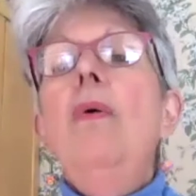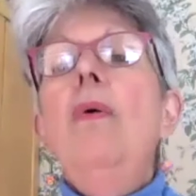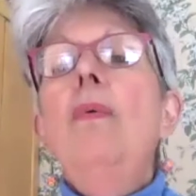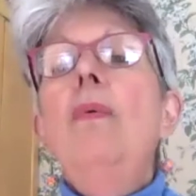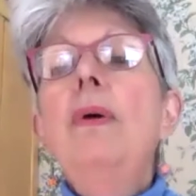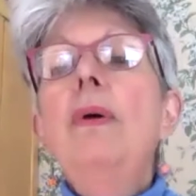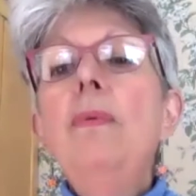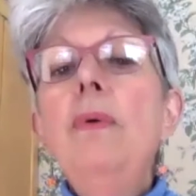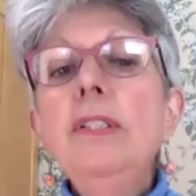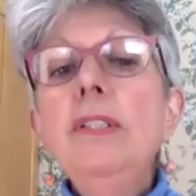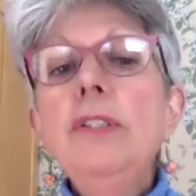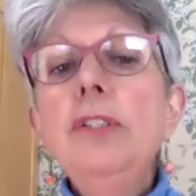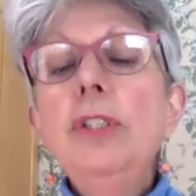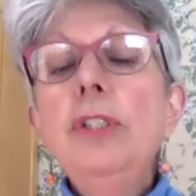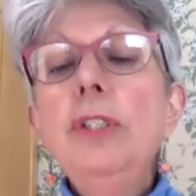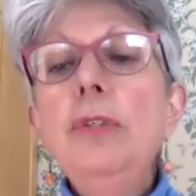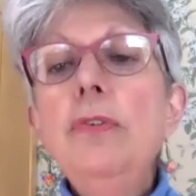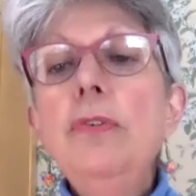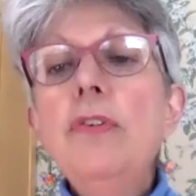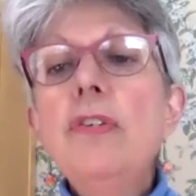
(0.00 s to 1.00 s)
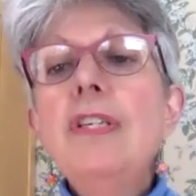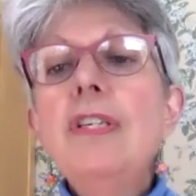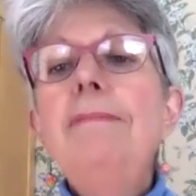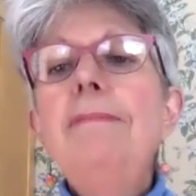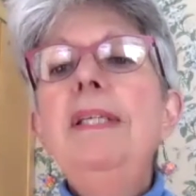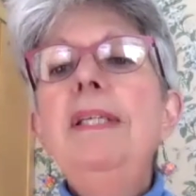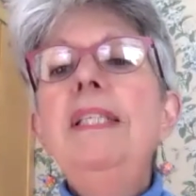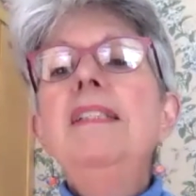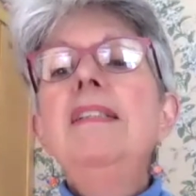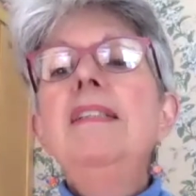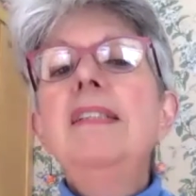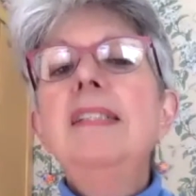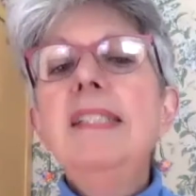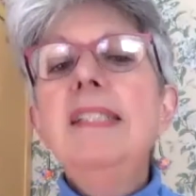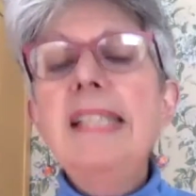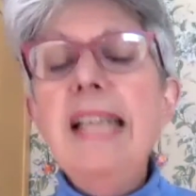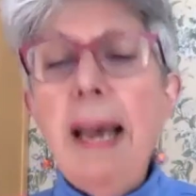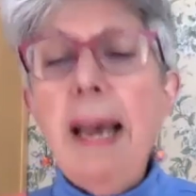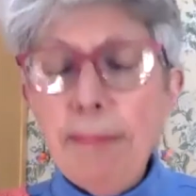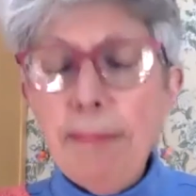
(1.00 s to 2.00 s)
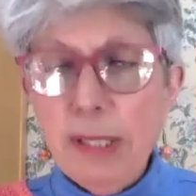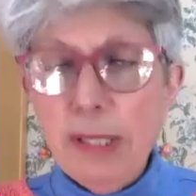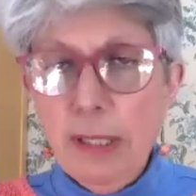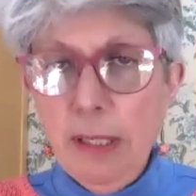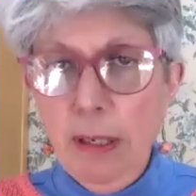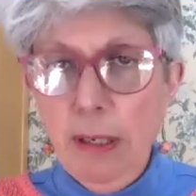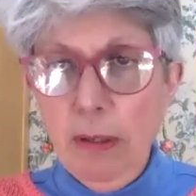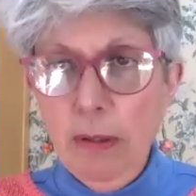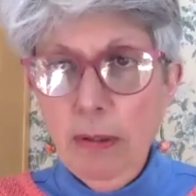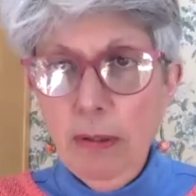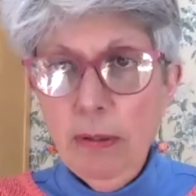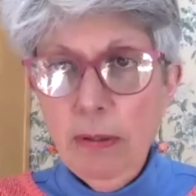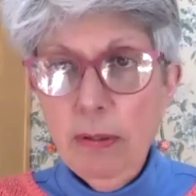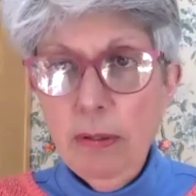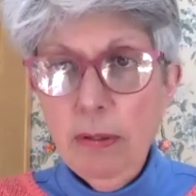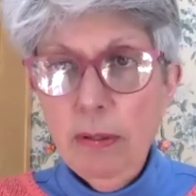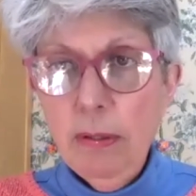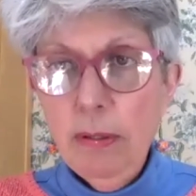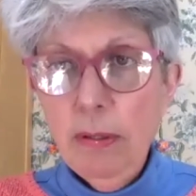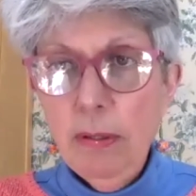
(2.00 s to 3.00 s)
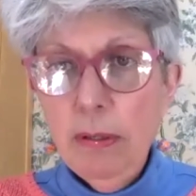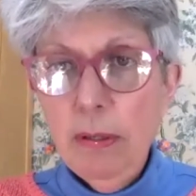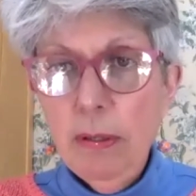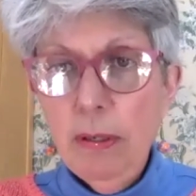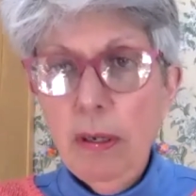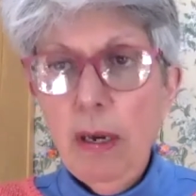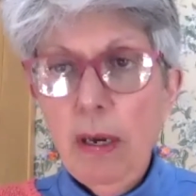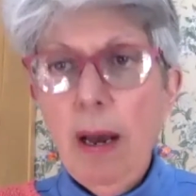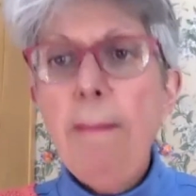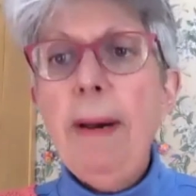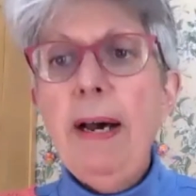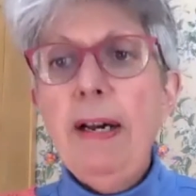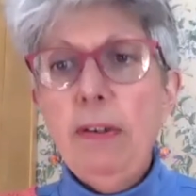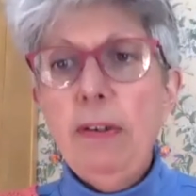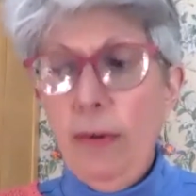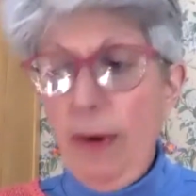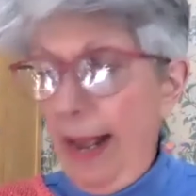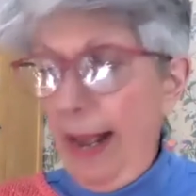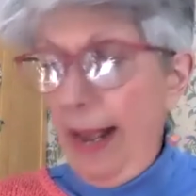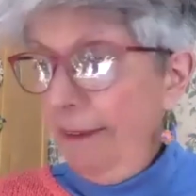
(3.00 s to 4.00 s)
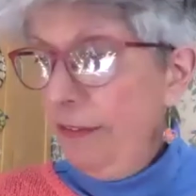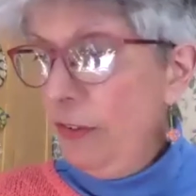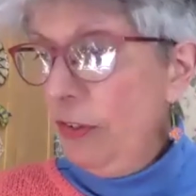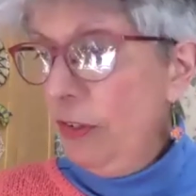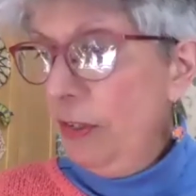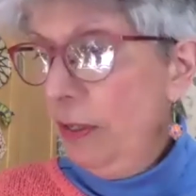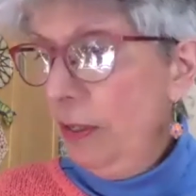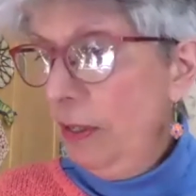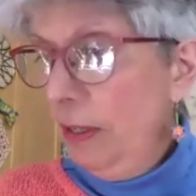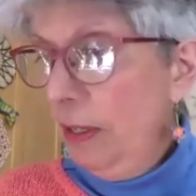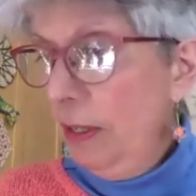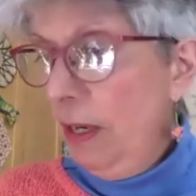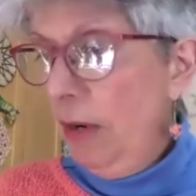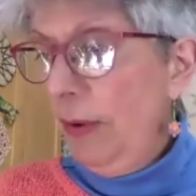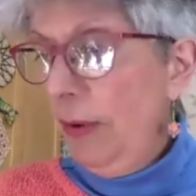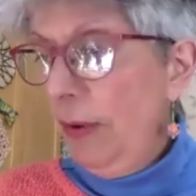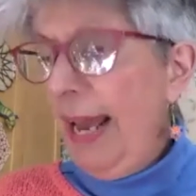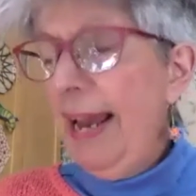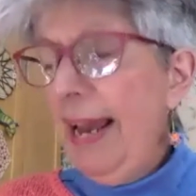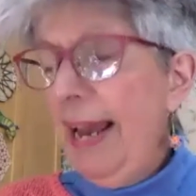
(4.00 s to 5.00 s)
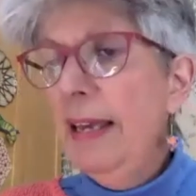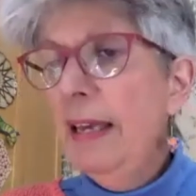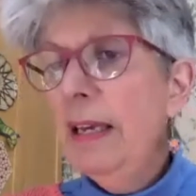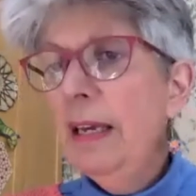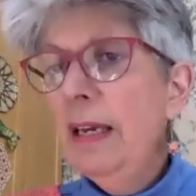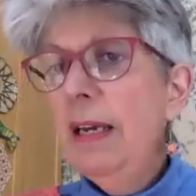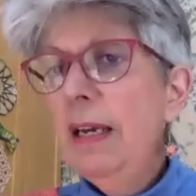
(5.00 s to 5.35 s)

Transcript: we want students to be skeptical about graphs, okay?